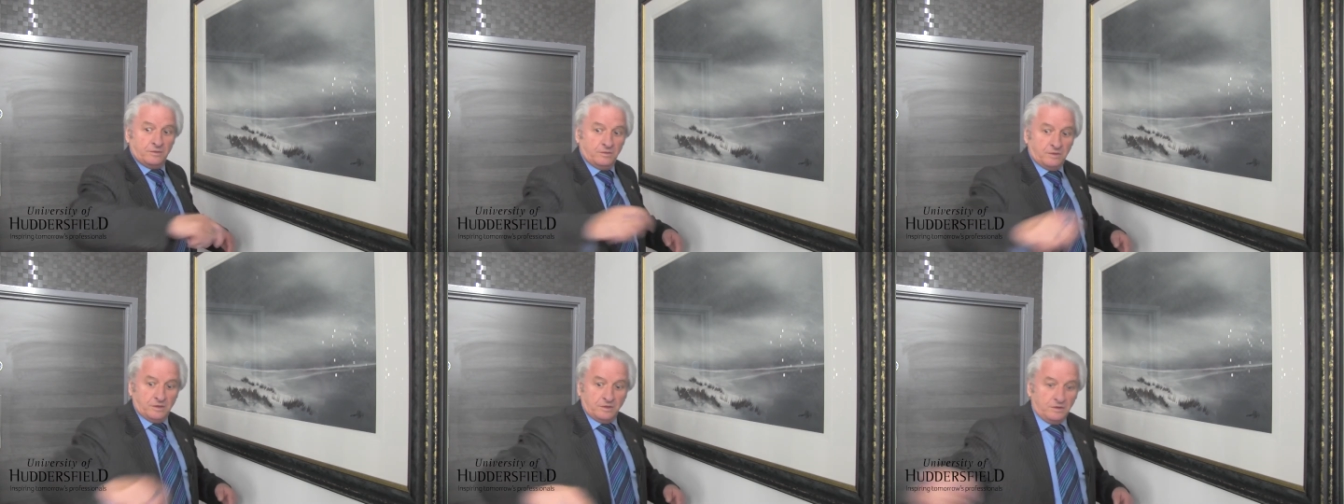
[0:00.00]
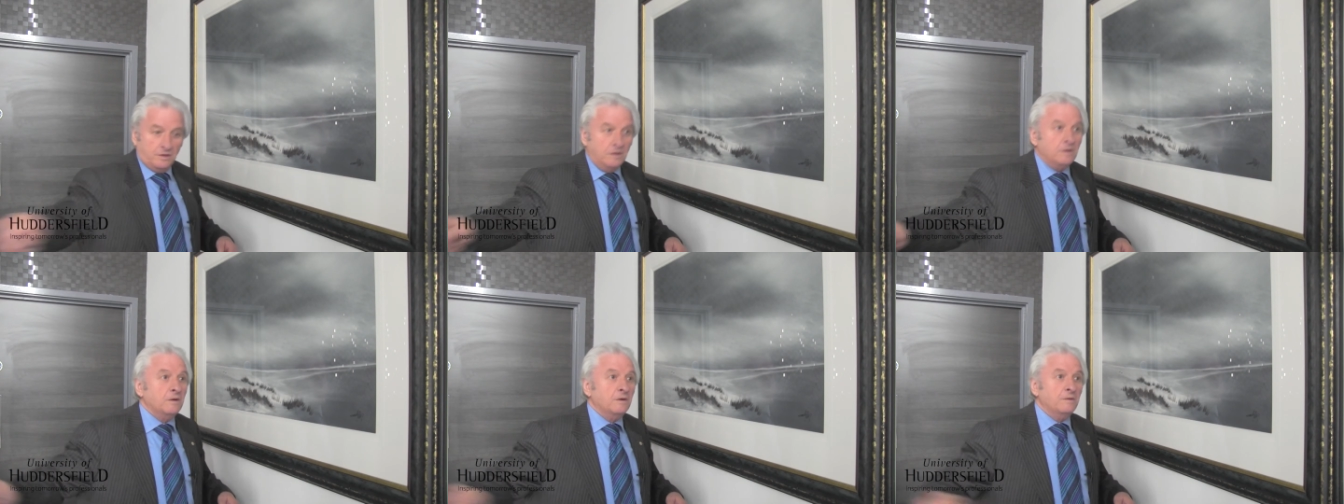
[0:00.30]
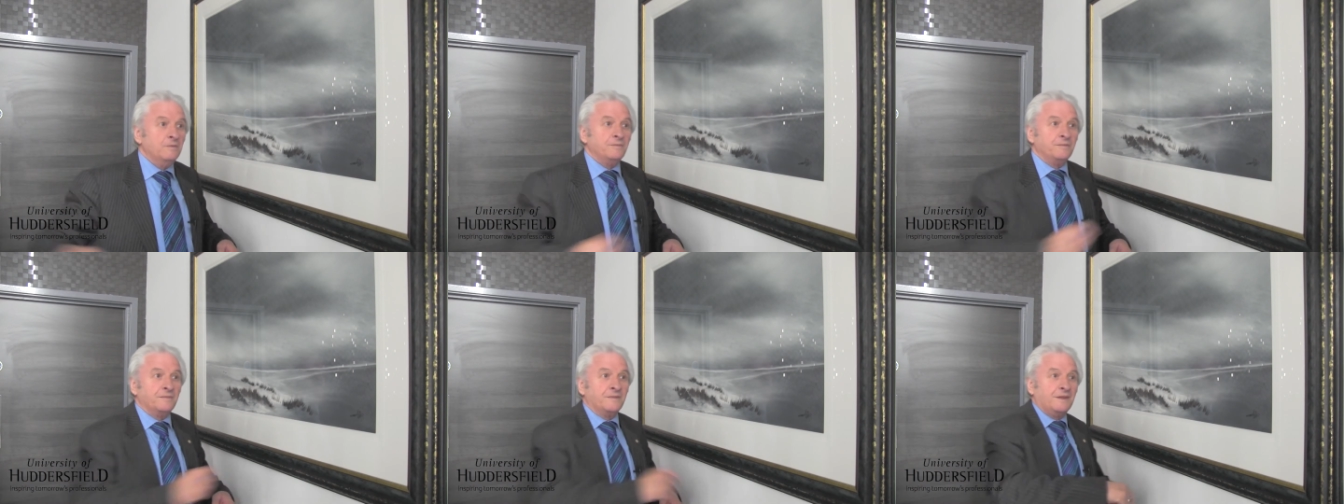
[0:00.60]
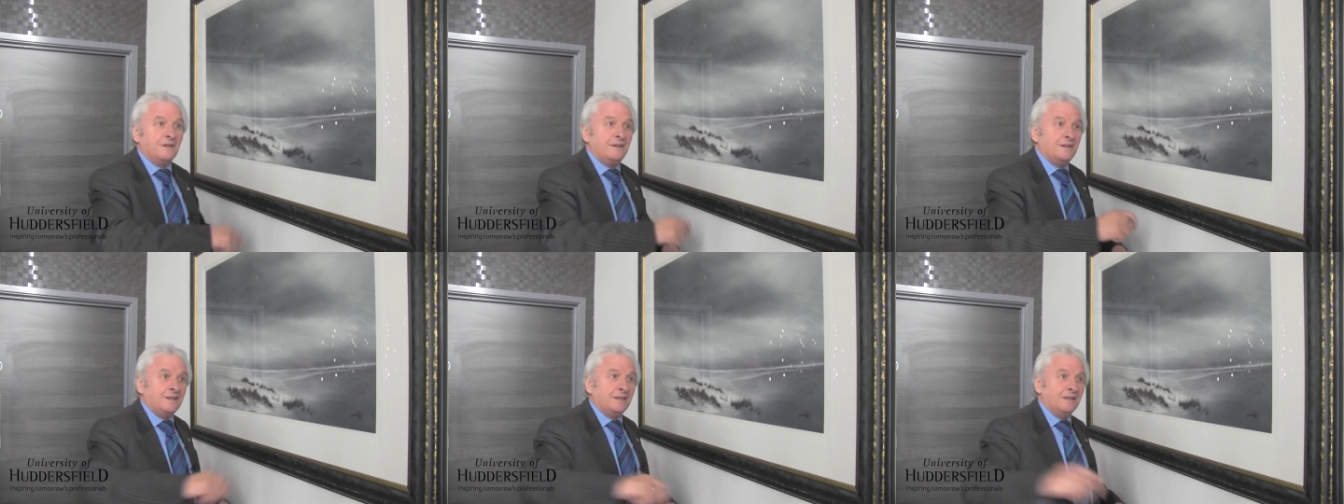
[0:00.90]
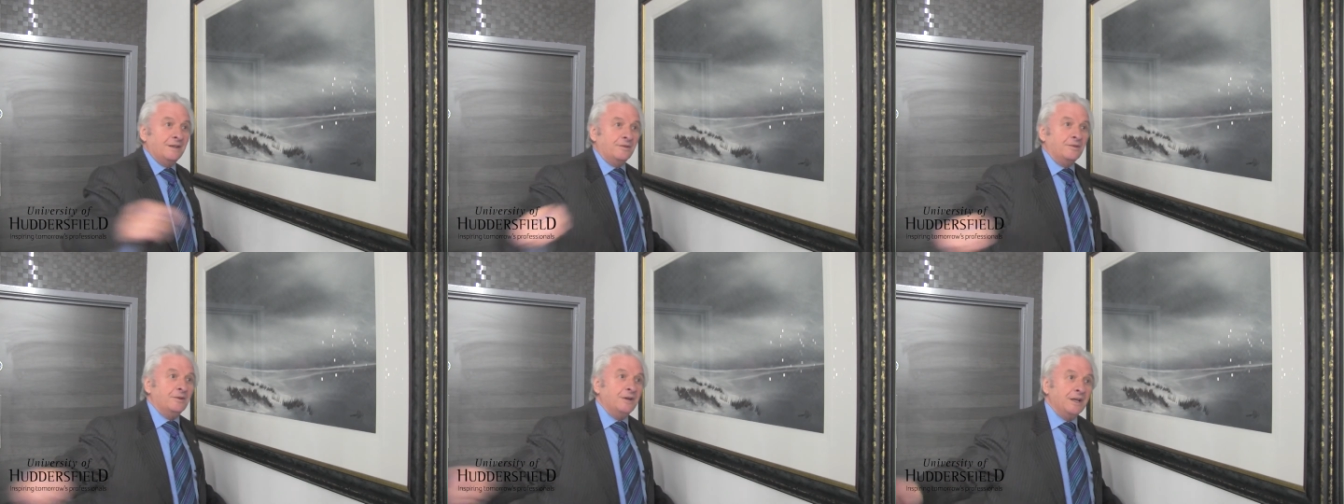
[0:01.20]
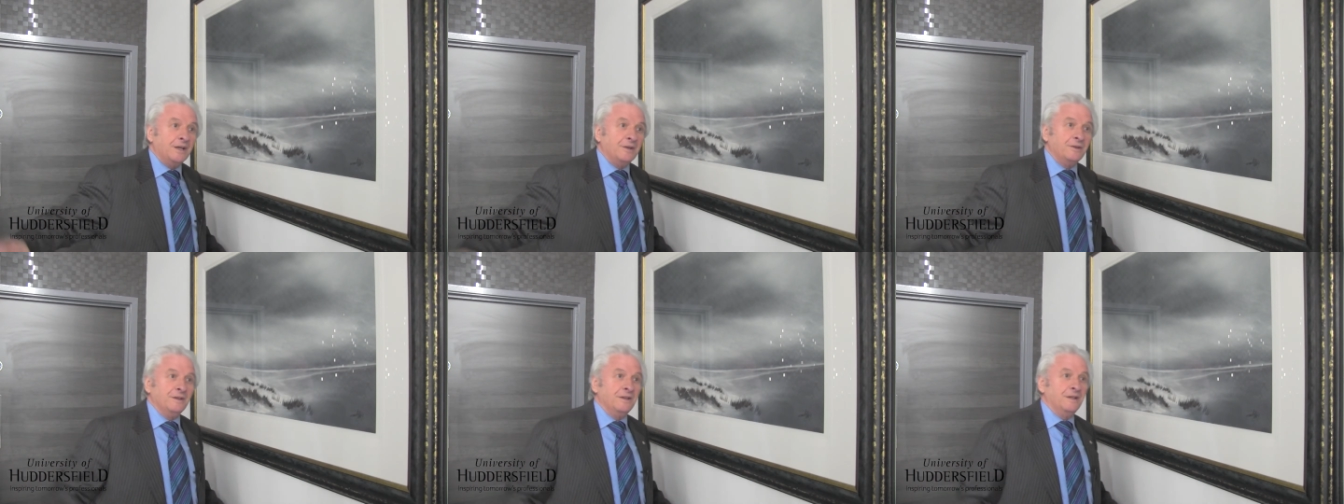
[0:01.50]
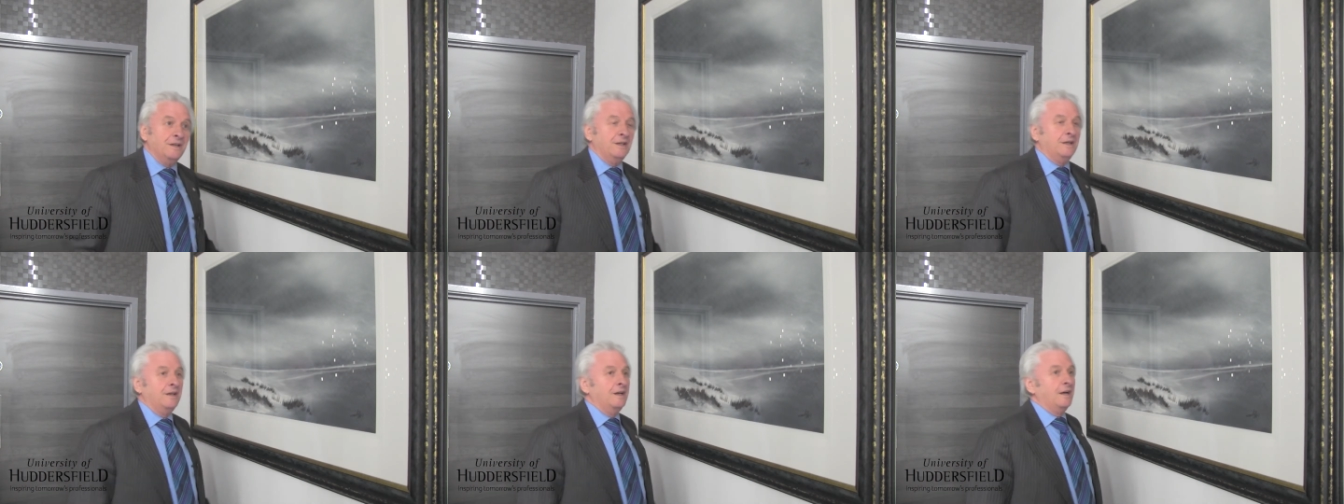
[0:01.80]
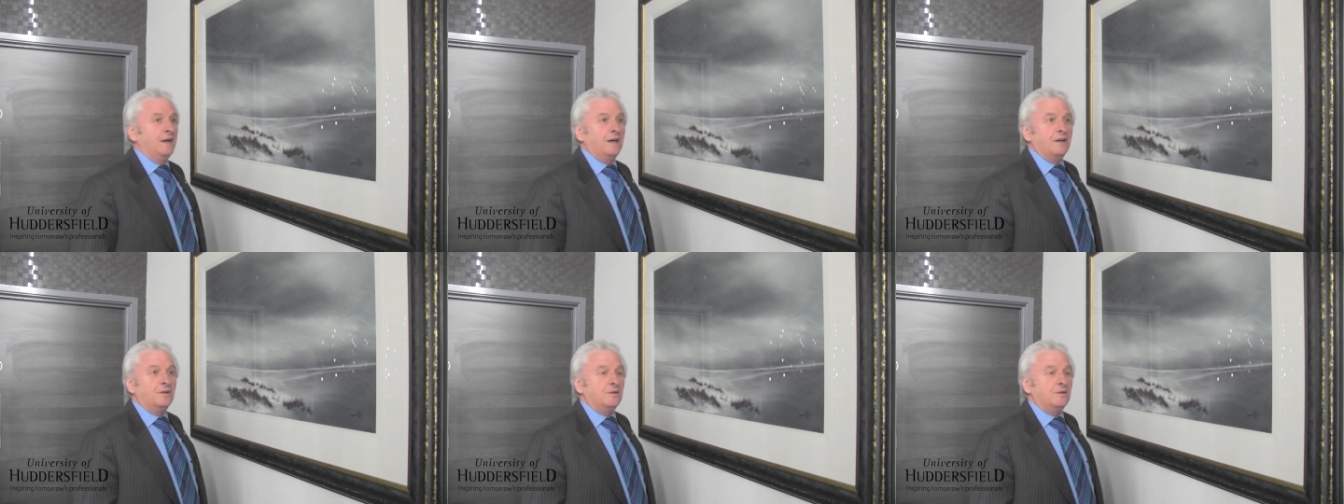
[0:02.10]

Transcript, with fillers: one go. Keep going. I